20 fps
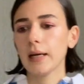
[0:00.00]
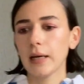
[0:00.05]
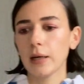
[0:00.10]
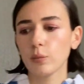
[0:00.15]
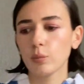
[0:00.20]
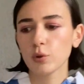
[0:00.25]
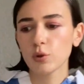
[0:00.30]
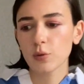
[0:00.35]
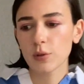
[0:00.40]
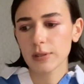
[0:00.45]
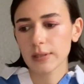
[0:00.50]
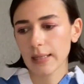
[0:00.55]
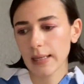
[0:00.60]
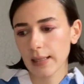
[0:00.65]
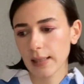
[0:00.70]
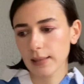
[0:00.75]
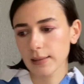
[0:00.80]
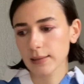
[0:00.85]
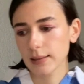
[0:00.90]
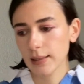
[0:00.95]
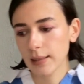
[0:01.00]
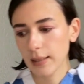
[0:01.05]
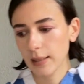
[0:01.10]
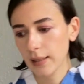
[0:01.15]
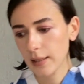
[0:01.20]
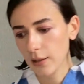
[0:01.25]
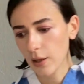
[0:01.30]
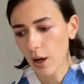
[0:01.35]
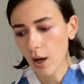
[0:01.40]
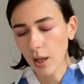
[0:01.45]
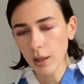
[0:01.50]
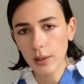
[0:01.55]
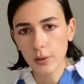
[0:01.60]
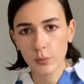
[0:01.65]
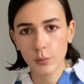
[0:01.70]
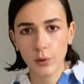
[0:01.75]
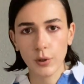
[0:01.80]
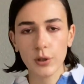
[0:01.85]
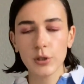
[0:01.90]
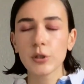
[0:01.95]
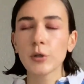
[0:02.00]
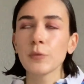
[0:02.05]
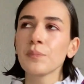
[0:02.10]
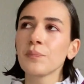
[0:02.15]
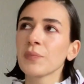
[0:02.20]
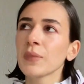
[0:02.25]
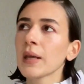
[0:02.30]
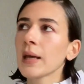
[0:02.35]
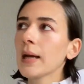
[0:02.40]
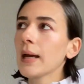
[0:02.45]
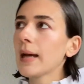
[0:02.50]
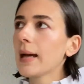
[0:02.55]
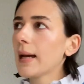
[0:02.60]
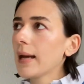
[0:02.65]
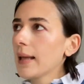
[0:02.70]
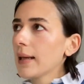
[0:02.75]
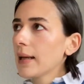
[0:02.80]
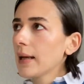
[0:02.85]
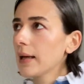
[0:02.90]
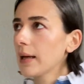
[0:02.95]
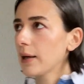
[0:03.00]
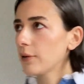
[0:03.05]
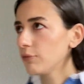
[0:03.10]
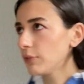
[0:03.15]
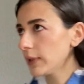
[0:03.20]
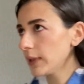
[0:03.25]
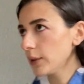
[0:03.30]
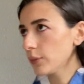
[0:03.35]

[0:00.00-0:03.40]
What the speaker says: which was held in Hollywood. And I really